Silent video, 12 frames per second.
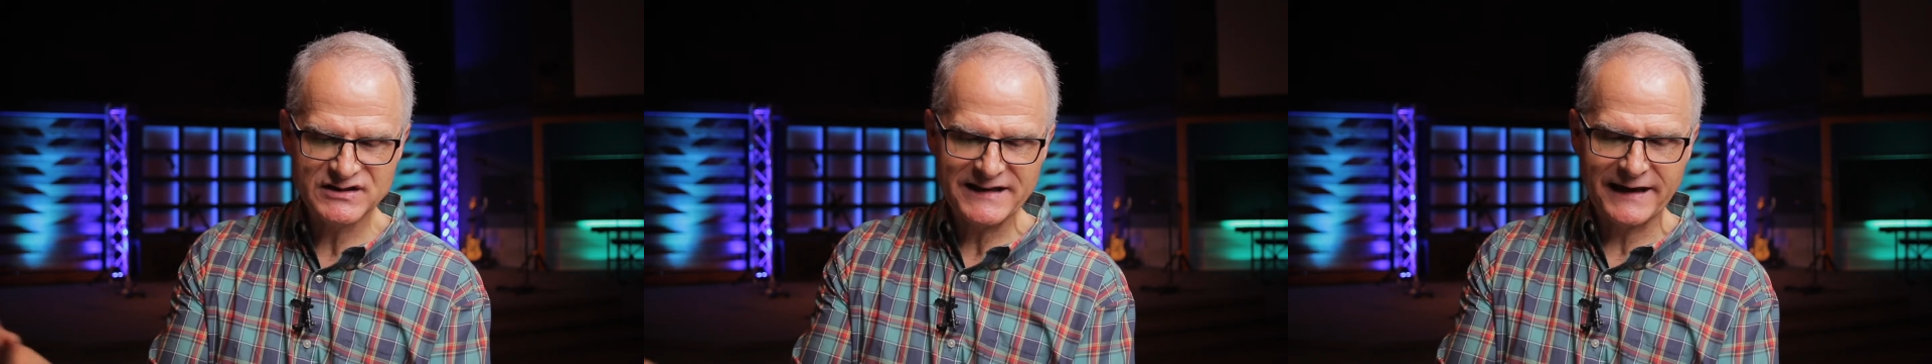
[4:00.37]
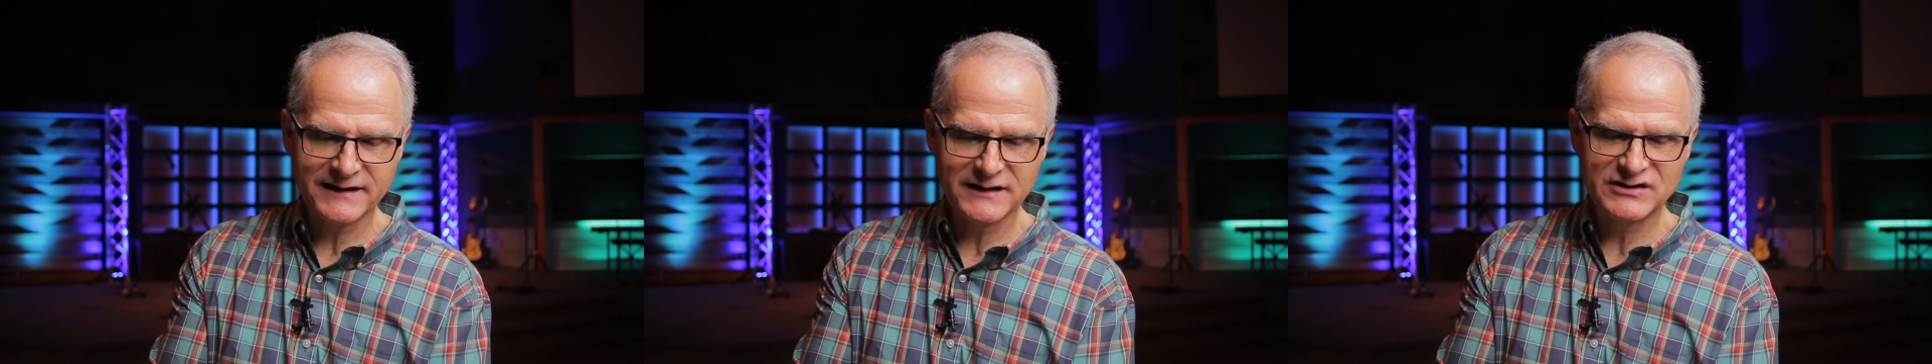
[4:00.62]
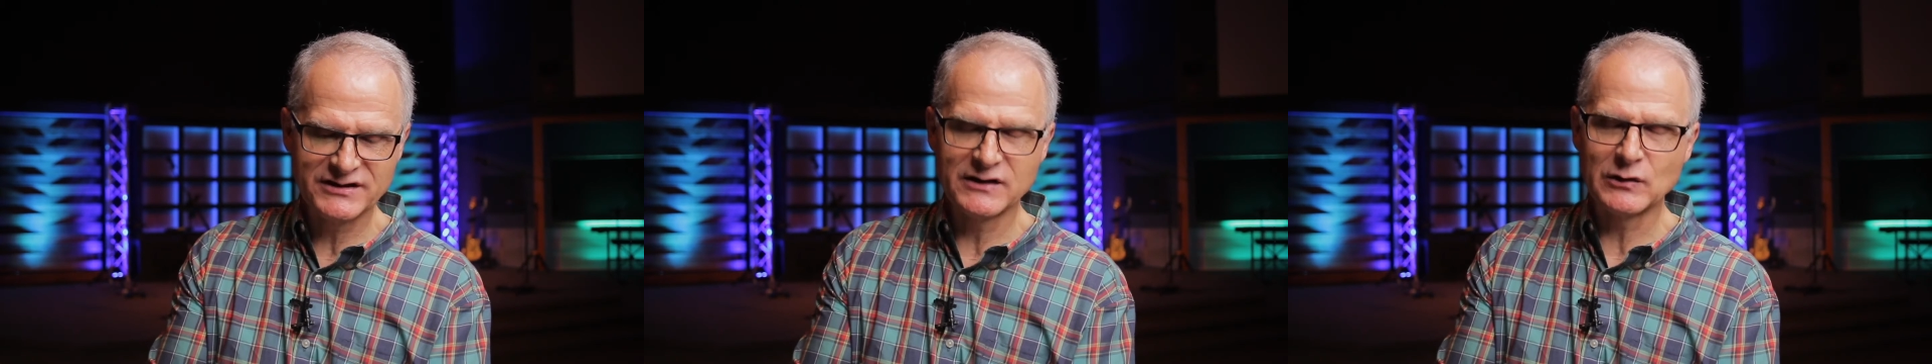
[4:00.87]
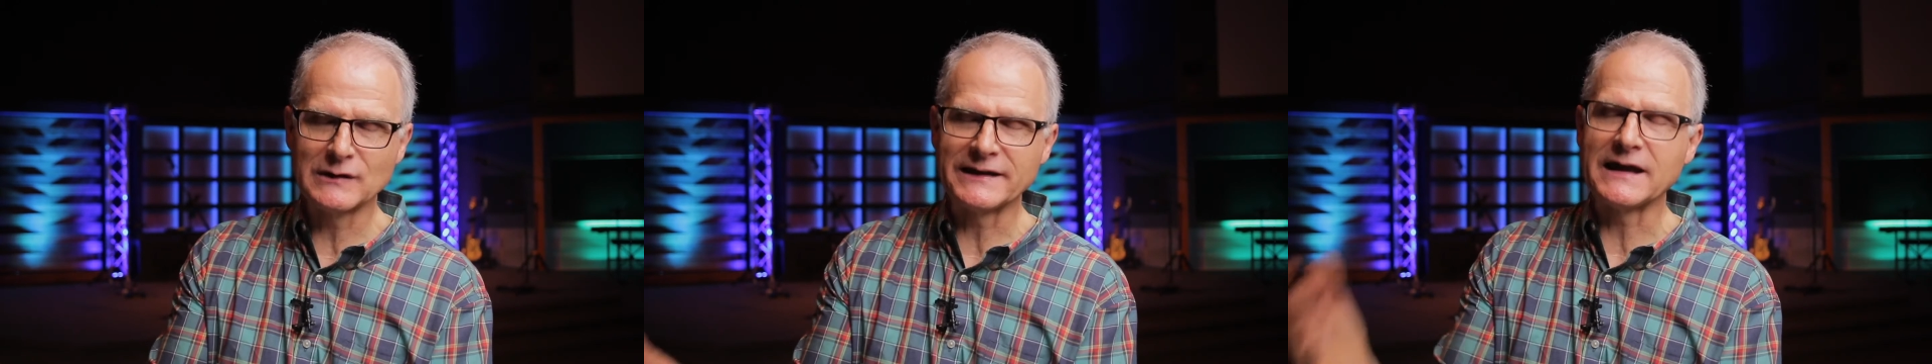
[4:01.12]
say
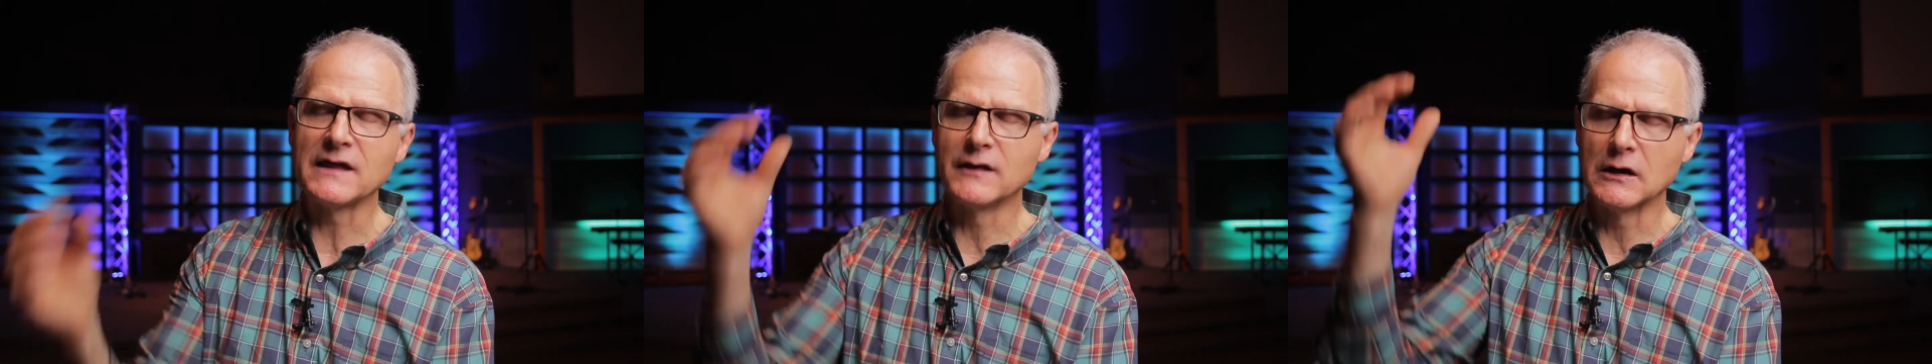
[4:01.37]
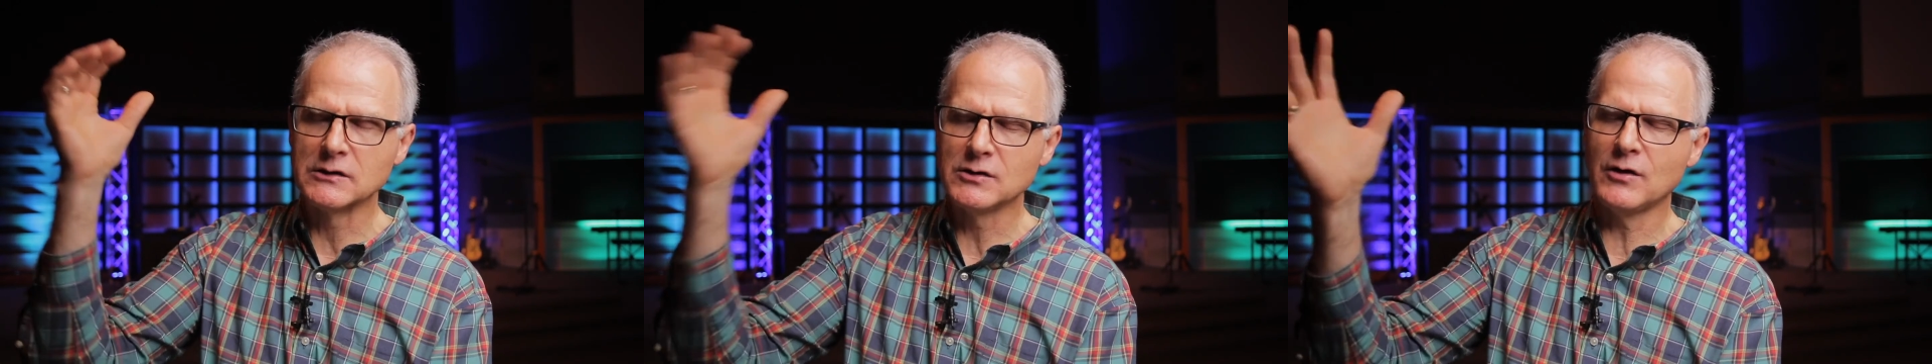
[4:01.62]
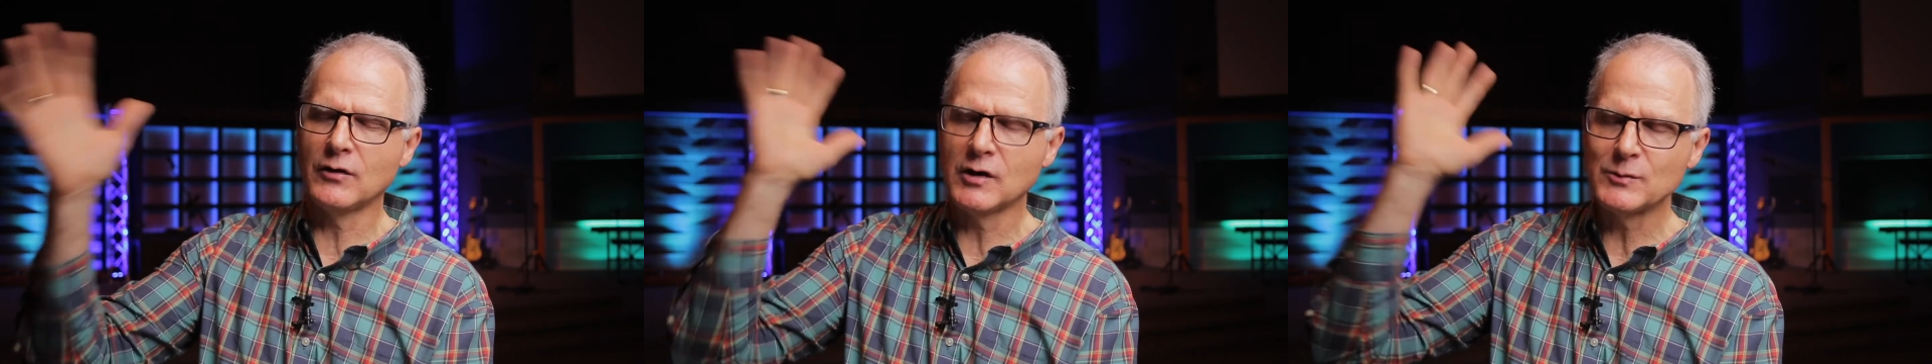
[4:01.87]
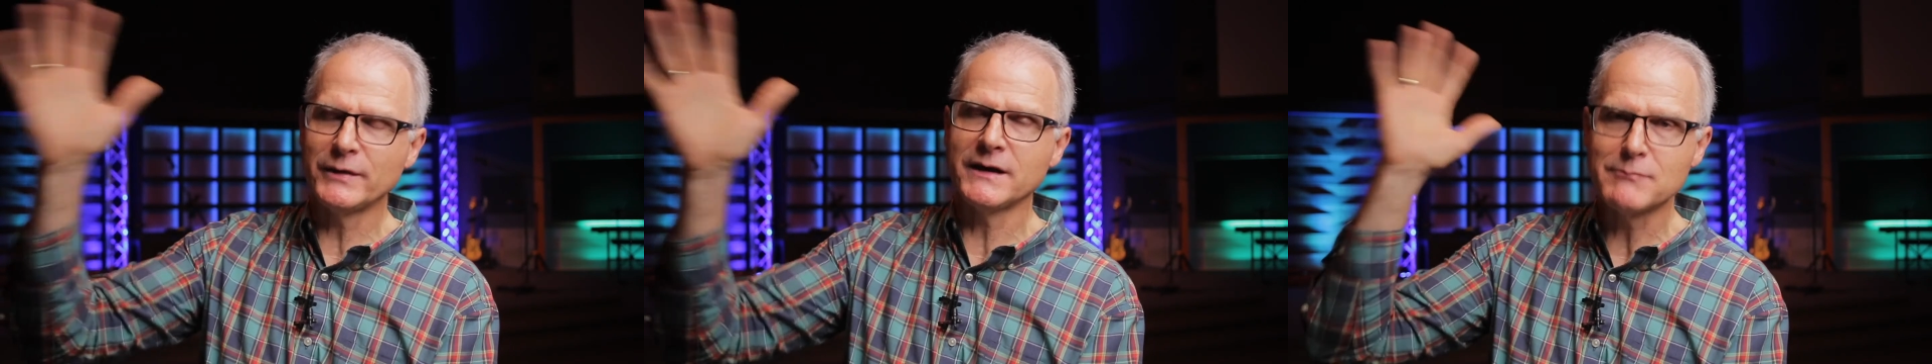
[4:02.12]
continually, the
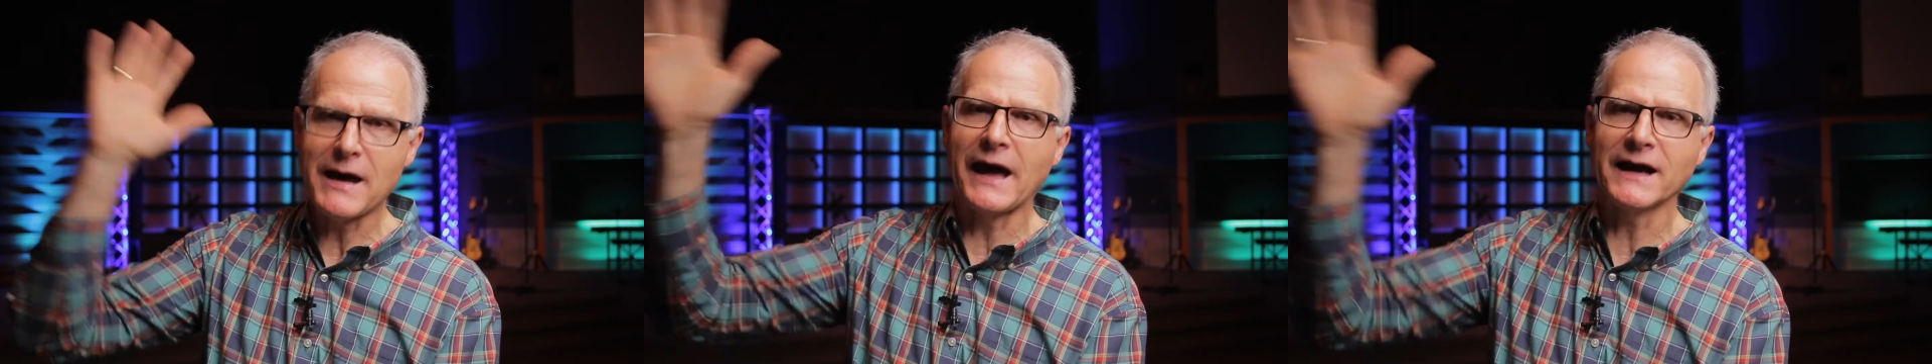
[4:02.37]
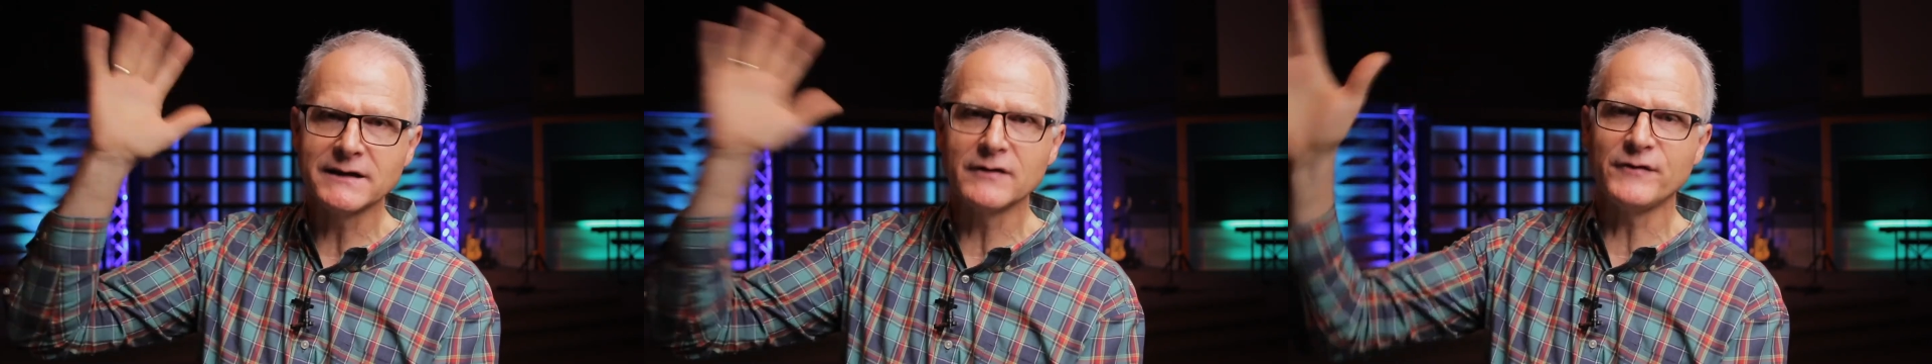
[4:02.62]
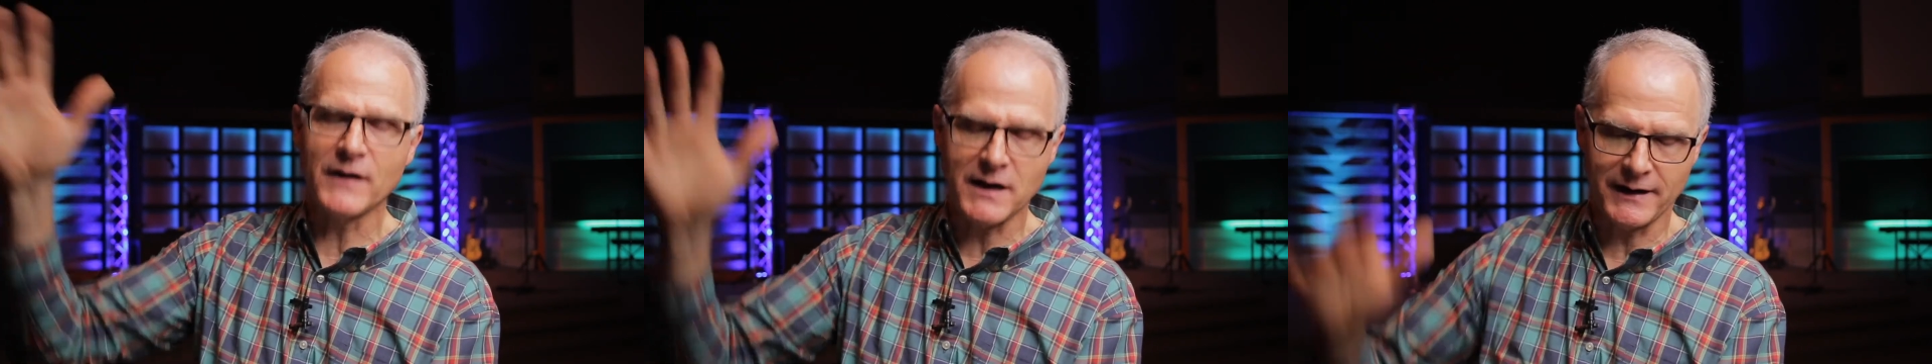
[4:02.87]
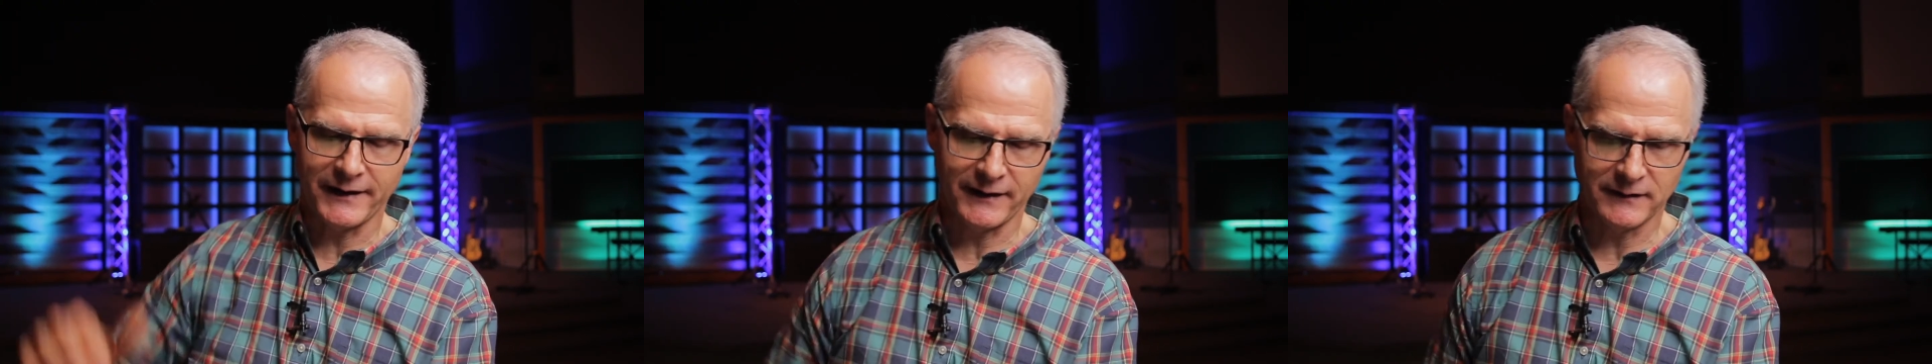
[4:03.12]
Lord be
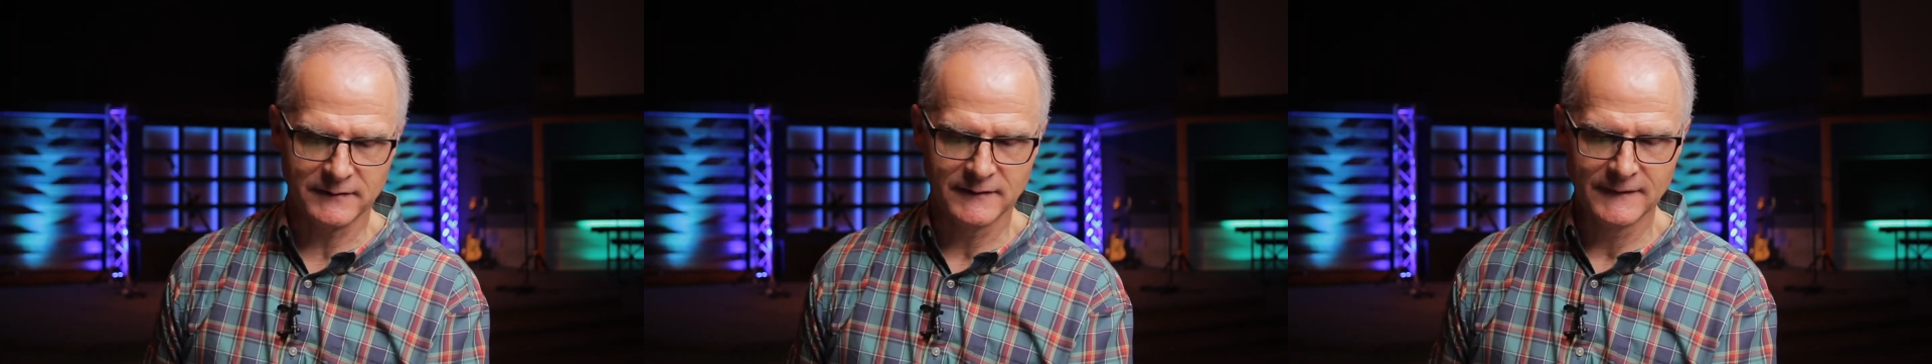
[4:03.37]
magnified.